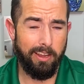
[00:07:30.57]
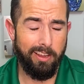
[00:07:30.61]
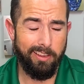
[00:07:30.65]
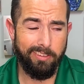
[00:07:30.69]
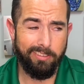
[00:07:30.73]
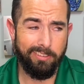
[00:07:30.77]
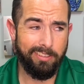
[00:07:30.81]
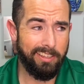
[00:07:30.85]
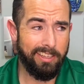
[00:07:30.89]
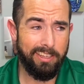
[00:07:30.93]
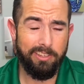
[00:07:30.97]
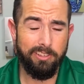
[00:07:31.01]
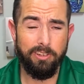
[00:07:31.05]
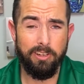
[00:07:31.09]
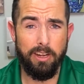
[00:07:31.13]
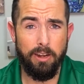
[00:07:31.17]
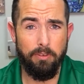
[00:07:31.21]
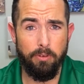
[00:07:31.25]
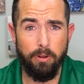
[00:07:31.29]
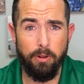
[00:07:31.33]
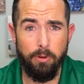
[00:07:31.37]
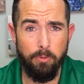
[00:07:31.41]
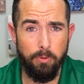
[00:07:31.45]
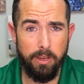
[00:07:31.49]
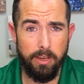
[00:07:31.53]
on each and
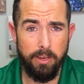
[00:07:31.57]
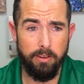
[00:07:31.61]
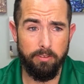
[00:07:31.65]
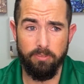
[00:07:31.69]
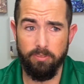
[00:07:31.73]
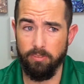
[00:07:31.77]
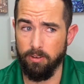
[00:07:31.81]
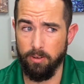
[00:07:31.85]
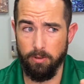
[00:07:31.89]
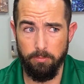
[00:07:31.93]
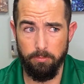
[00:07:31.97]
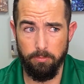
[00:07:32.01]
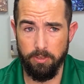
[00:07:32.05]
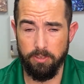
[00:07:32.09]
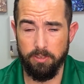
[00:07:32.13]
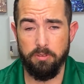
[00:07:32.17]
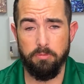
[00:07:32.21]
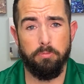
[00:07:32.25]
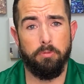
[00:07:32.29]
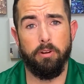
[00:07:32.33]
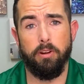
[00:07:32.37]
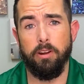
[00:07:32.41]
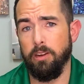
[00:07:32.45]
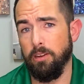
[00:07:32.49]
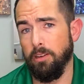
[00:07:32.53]
every week from the
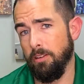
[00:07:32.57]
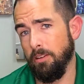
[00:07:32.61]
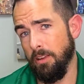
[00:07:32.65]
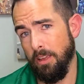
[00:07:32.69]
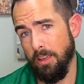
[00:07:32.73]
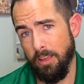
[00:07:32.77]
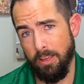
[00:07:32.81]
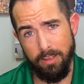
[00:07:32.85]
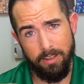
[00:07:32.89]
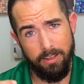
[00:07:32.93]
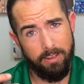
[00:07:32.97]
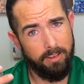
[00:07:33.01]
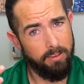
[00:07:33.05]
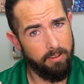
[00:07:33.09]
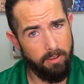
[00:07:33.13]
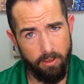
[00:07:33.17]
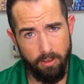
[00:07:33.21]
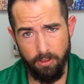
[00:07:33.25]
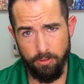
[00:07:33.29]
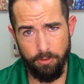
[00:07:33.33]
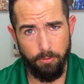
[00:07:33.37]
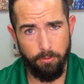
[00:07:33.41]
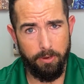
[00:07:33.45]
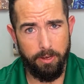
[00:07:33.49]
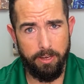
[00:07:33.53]
spring
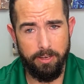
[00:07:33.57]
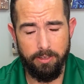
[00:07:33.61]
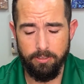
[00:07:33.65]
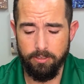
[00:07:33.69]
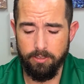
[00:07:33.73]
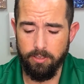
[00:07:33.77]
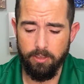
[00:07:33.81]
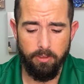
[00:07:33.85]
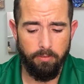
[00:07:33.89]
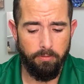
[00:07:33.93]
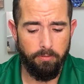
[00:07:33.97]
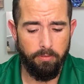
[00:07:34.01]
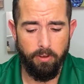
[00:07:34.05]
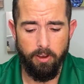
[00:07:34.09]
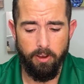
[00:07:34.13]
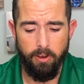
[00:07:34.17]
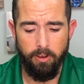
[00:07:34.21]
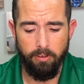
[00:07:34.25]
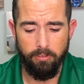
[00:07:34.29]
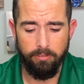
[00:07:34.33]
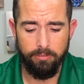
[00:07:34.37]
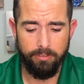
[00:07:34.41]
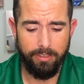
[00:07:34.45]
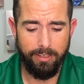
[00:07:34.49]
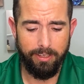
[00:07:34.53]
all the way into the
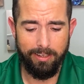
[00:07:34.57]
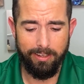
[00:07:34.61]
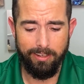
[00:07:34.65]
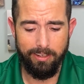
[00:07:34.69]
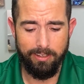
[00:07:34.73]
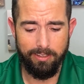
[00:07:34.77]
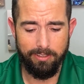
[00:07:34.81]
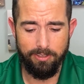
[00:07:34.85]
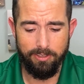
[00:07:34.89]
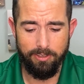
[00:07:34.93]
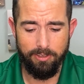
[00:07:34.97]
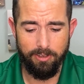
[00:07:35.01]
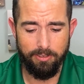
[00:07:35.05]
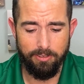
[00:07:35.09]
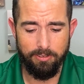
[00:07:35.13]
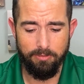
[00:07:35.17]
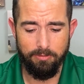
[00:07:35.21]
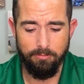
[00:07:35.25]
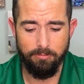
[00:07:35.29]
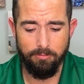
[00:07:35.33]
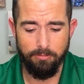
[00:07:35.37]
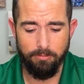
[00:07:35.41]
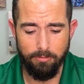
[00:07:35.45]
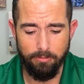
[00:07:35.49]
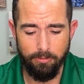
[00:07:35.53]
fall. And it's just
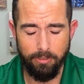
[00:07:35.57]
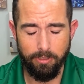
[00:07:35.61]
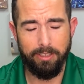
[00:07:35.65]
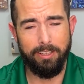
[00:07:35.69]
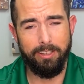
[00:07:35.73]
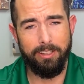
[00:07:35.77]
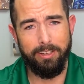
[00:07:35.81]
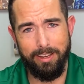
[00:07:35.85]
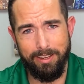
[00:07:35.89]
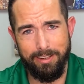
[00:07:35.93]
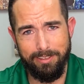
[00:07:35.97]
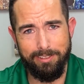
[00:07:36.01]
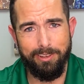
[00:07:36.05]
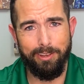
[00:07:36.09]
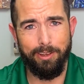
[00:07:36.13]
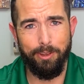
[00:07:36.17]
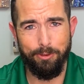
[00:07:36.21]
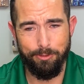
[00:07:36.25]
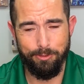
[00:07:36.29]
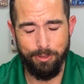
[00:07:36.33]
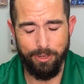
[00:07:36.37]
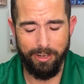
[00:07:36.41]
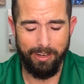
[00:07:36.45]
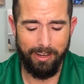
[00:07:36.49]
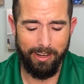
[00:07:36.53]
really nice to go
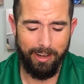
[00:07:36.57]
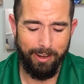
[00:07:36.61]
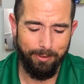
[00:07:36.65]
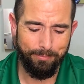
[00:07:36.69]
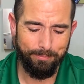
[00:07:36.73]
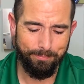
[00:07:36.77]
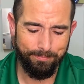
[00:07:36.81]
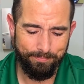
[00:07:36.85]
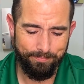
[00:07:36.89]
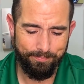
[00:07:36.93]
check out.